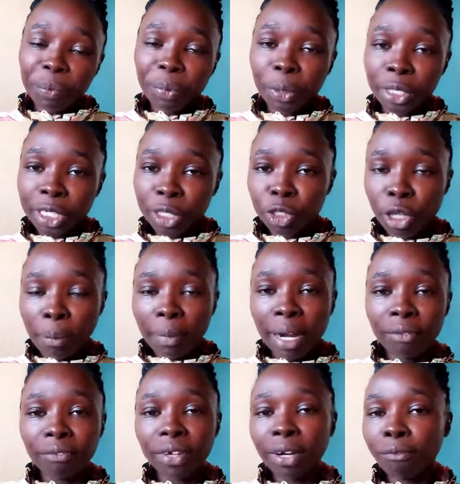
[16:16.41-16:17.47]
protect your
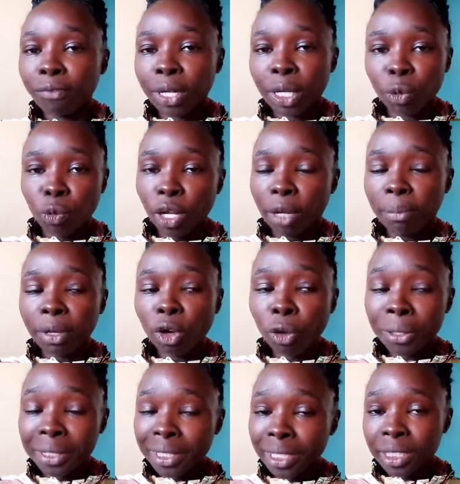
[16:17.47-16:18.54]
man very, very well,
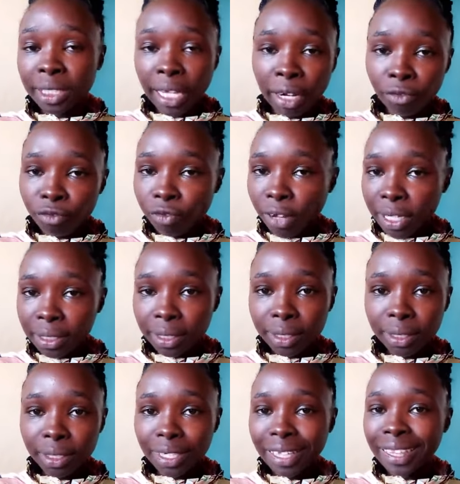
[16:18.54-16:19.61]
because this
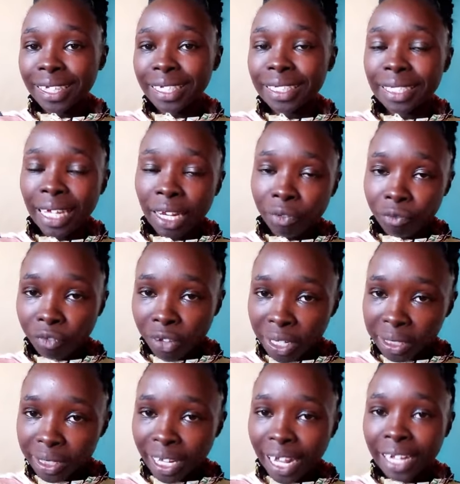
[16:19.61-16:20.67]
influence
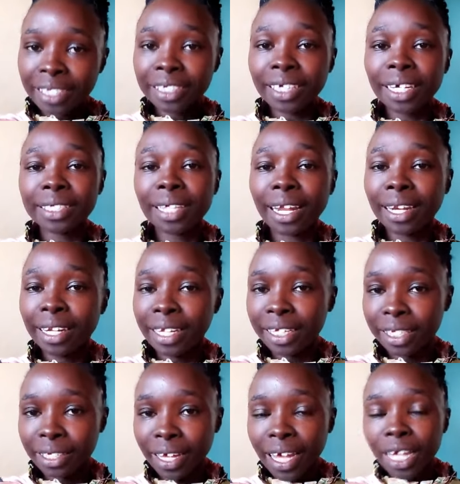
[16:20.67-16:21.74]
can just
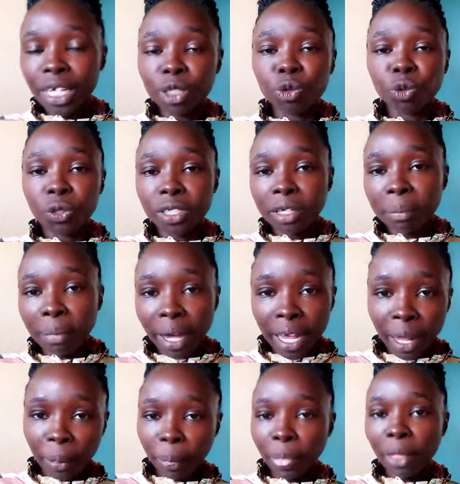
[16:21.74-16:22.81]
lead to
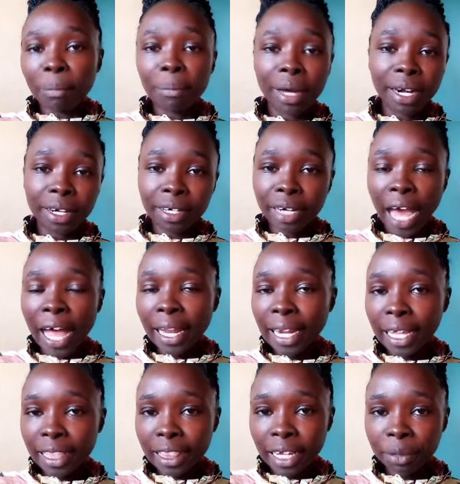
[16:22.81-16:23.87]
Wodemeyer marrying
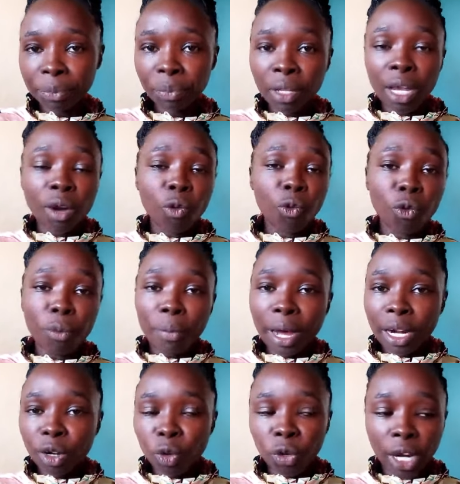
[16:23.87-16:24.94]
another
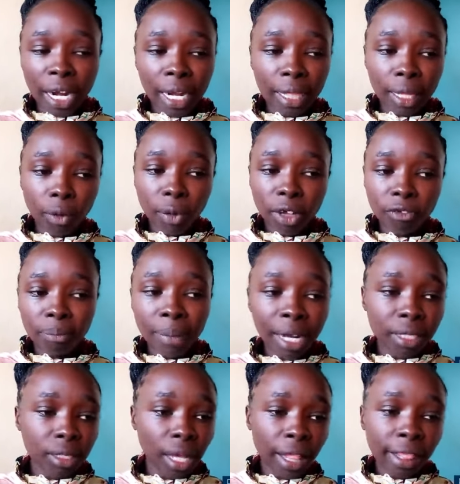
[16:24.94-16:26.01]
woman or another wife.
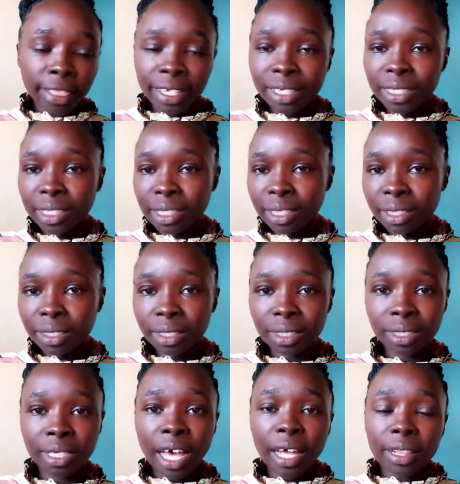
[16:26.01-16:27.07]
But this
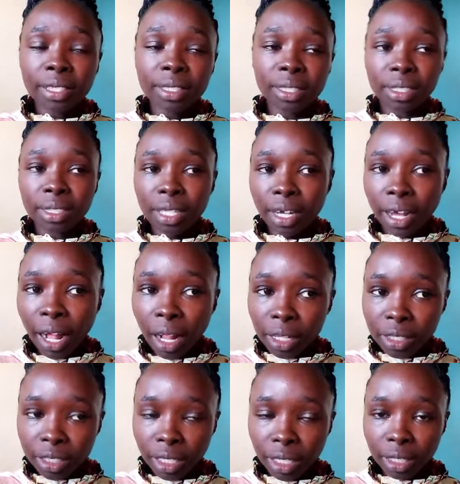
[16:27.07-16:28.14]
is the
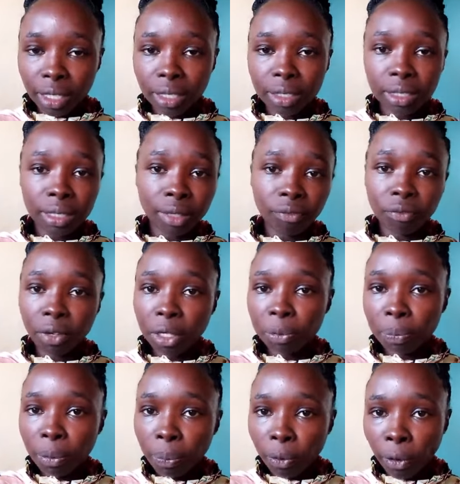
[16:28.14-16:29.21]
culture that different
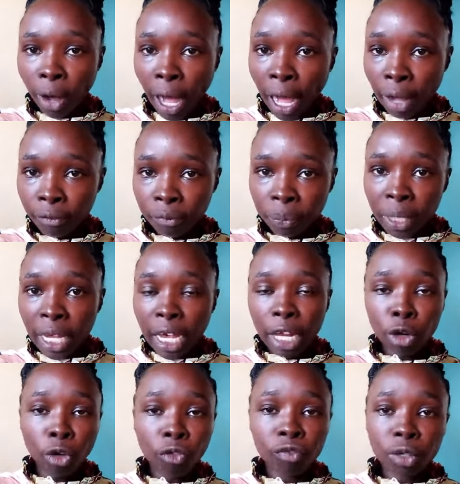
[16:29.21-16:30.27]
people have,
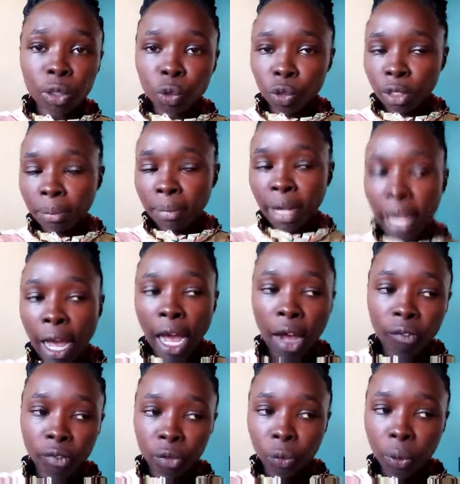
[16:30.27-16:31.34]
and of course Wodemeyer
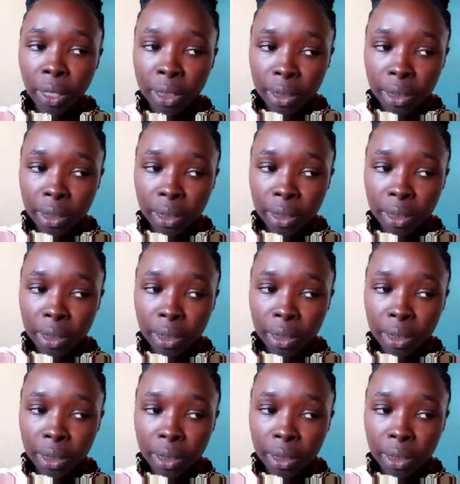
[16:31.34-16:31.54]
have to